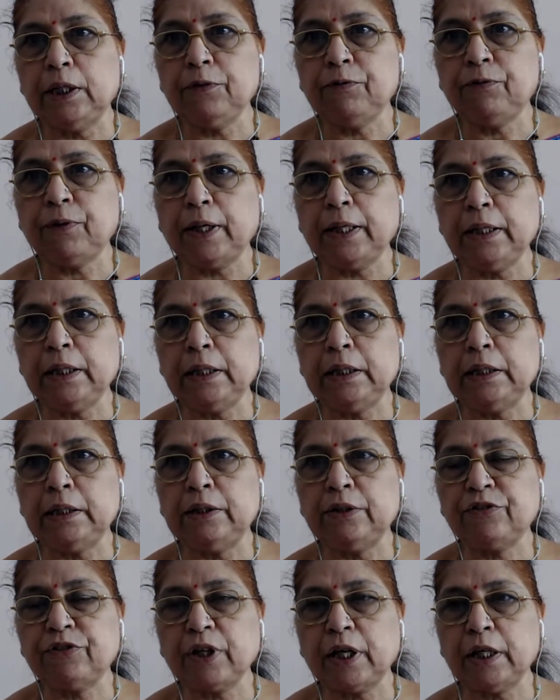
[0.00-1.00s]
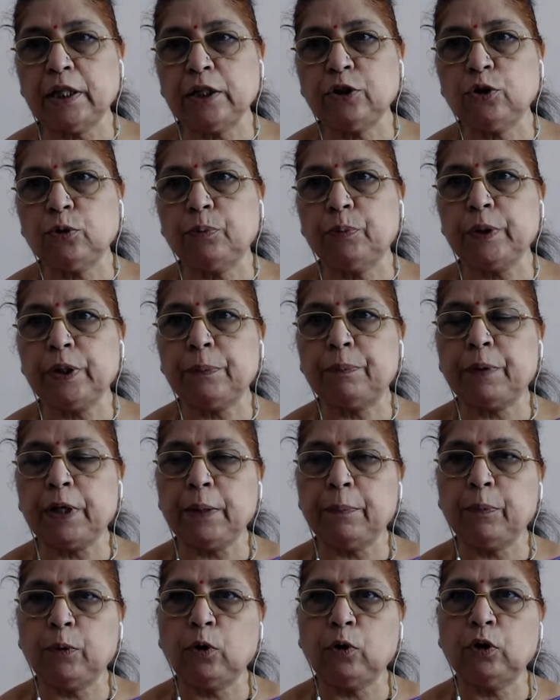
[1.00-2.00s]
I decide to
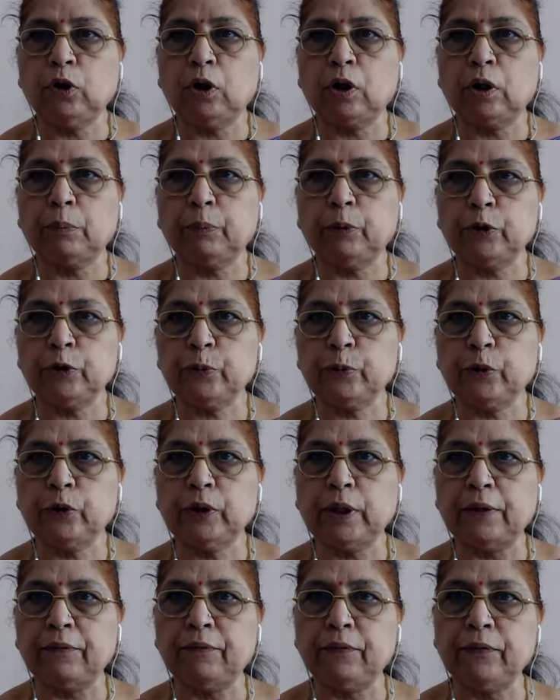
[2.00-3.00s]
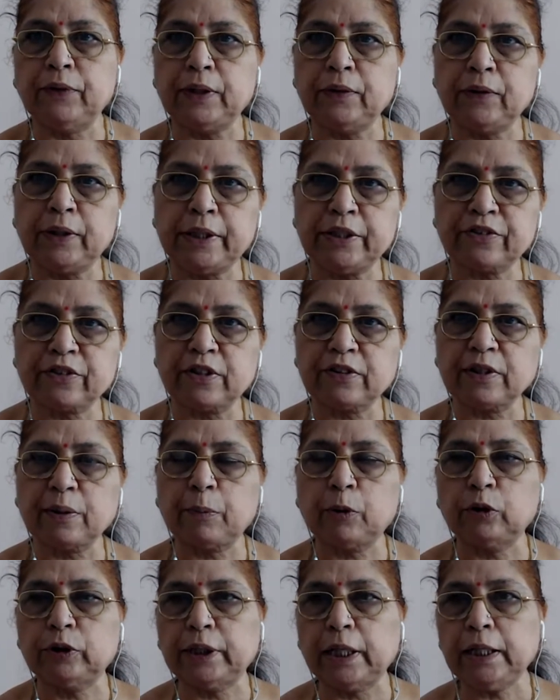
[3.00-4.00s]
prepone or postpone, we will discuss
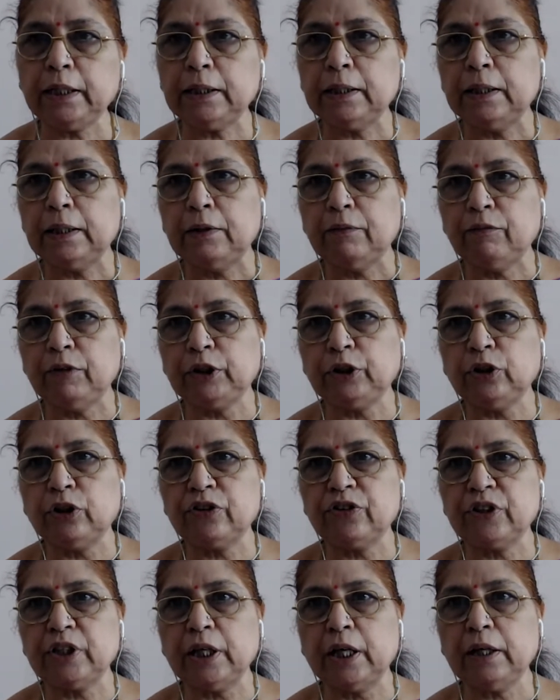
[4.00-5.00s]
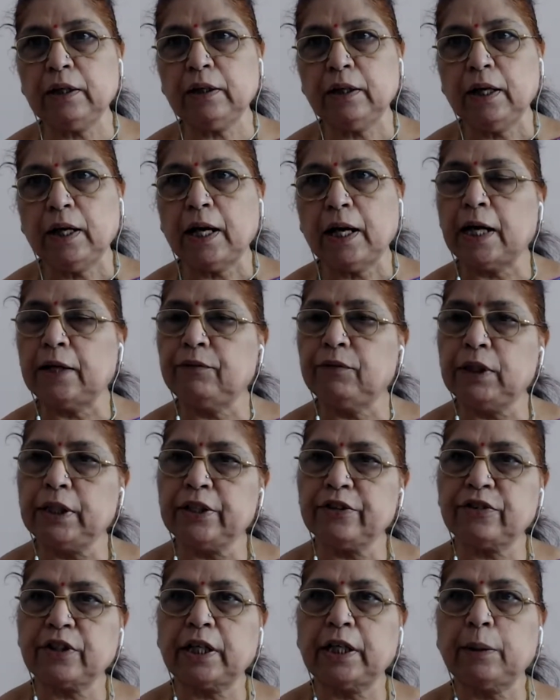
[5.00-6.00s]
about that with your CR, and we'll
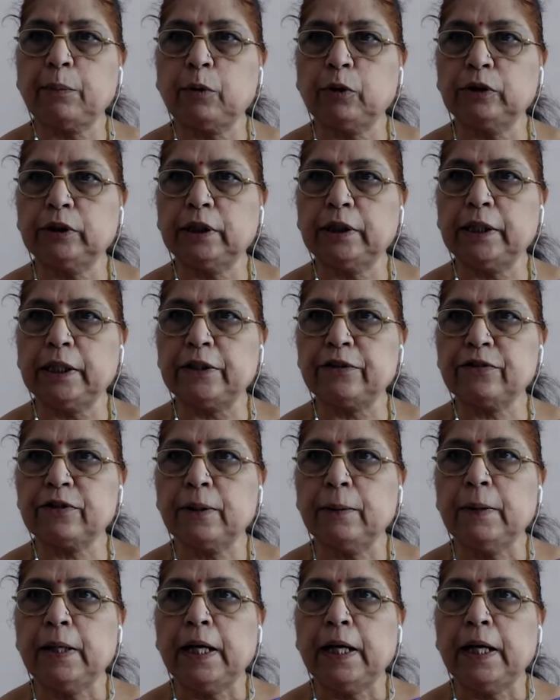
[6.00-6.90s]
decide about the dates.